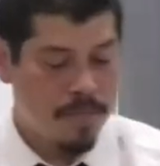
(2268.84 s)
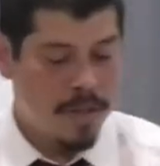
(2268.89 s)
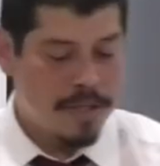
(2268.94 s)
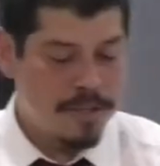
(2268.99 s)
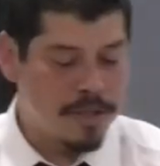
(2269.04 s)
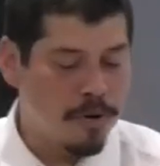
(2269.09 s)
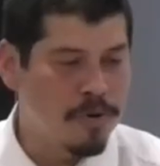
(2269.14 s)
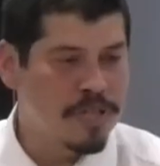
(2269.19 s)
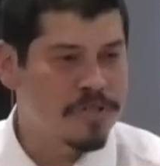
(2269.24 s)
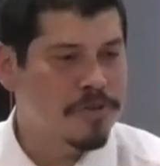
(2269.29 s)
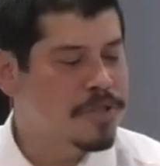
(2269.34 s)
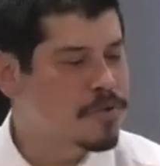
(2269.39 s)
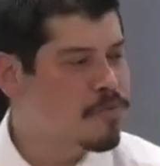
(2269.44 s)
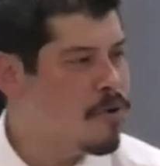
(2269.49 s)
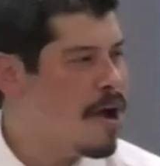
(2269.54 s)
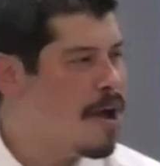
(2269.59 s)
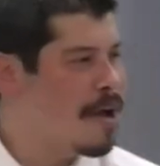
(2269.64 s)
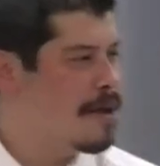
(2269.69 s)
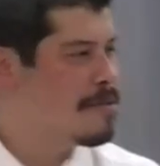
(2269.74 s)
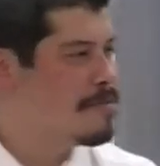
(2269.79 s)
So which one's
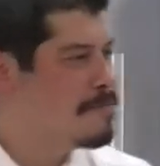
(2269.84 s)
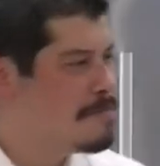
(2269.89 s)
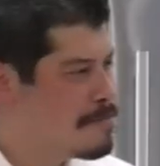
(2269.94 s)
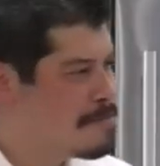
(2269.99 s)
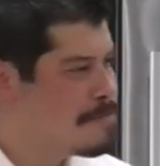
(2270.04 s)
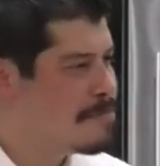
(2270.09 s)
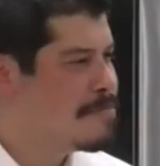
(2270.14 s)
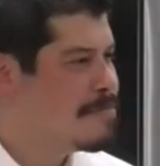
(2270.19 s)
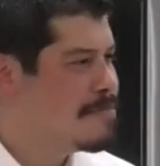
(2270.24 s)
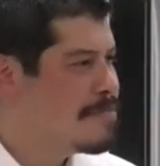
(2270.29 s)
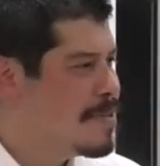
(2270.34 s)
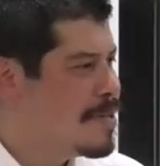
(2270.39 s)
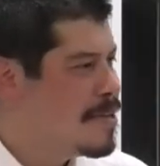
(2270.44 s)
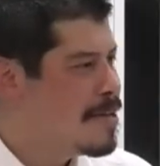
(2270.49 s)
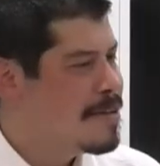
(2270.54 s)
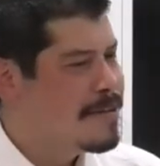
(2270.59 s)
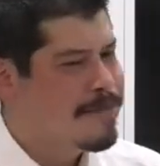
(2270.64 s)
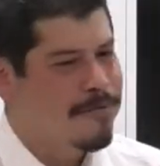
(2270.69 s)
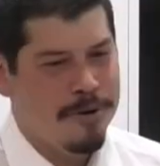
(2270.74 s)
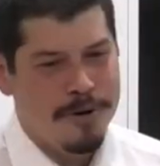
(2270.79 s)
right?
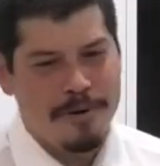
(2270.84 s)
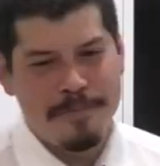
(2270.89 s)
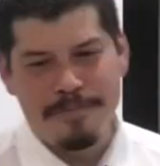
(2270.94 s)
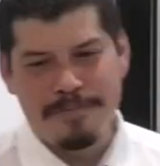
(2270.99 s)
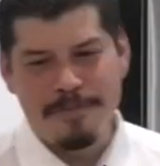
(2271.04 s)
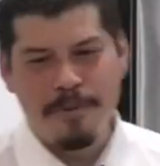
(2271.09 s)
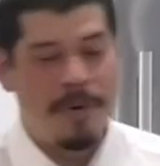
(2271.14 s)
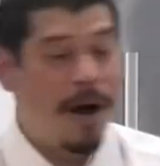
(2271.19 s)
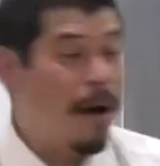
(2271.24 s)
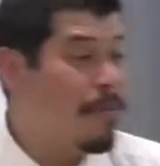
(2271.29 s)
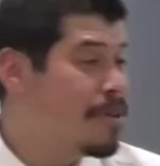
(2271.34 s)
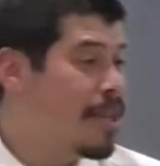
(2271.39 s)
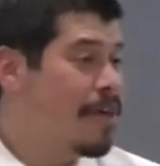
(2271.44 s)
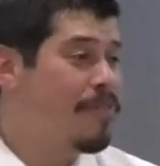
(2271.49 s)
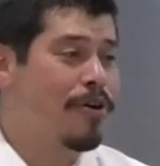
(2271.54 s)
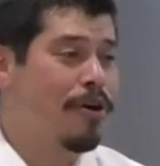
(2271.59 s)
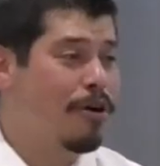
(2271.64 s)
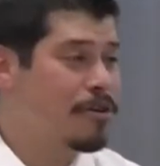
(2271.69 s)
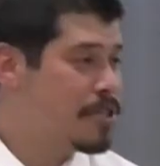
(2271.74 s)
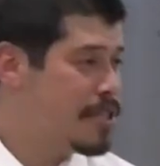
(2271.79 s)
Well, the Bible
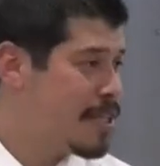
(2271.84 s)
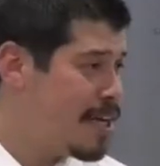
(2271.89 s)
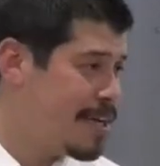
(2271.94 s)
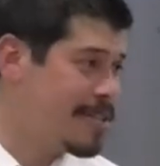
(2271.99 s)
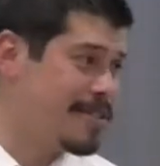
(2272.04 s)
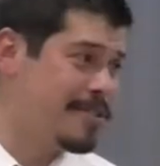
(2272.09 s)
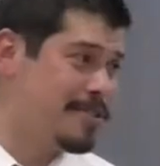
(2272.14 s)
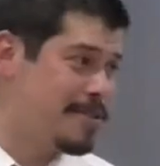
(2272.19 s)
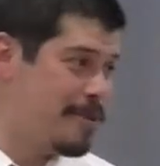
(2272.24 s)
never contradicts, it's,